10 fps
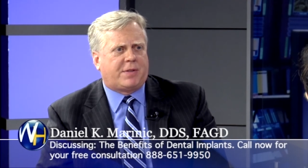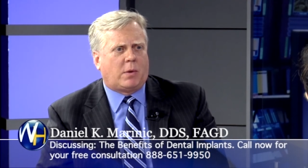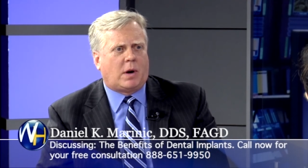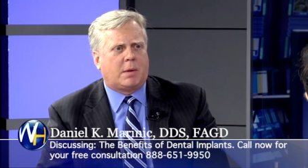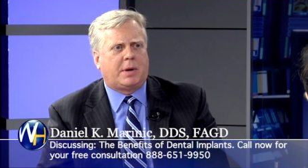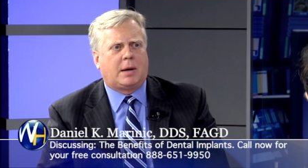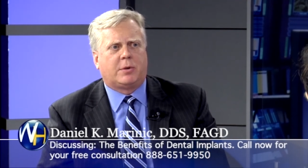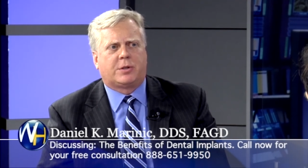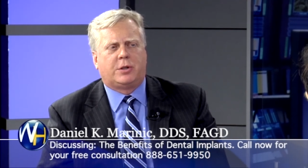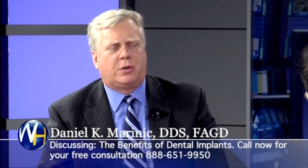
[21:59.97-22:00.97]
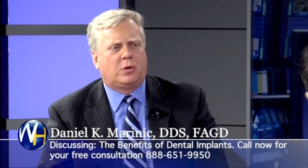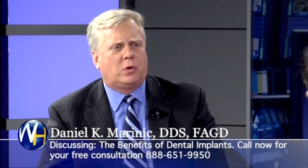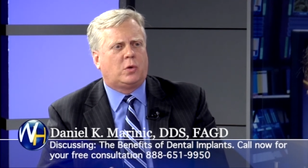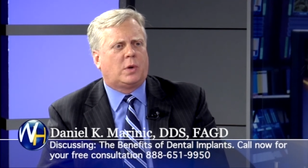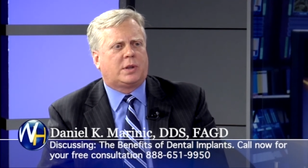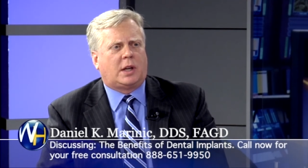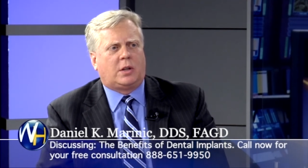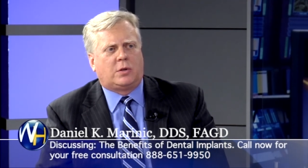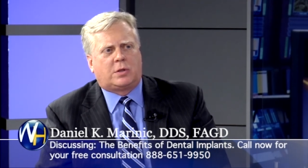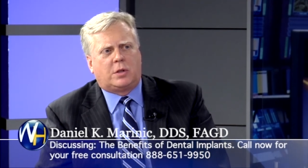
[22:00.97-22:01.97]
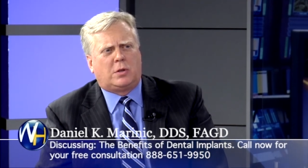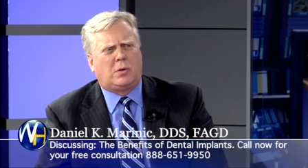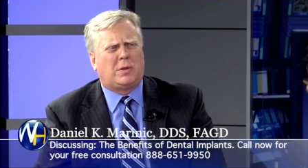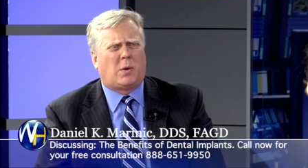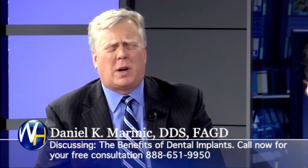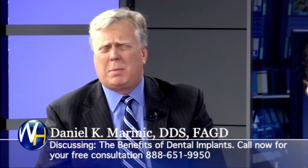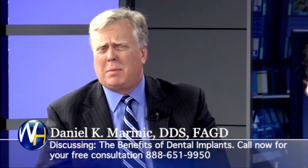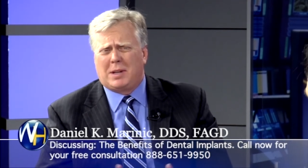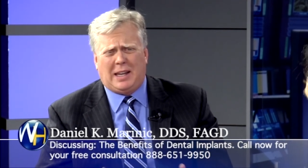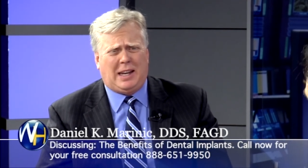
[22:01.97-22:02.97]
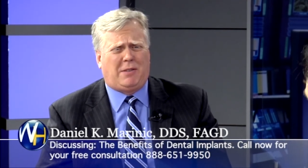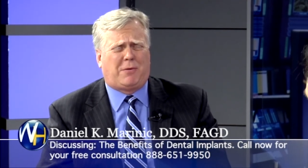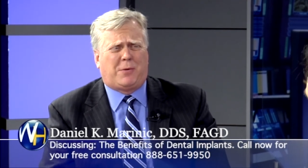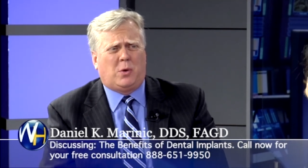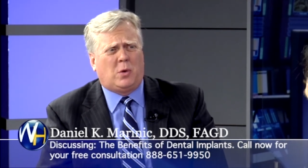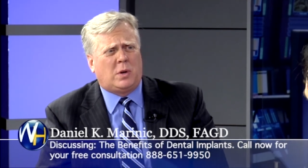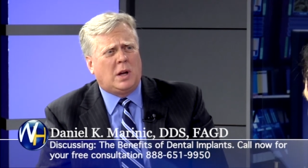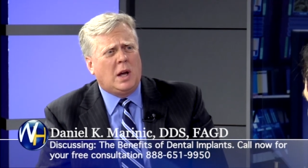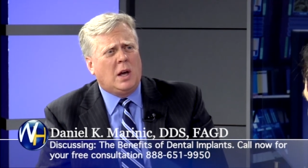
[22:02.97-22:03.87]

They want to be able to do what they used to do. They want to be able to eat food,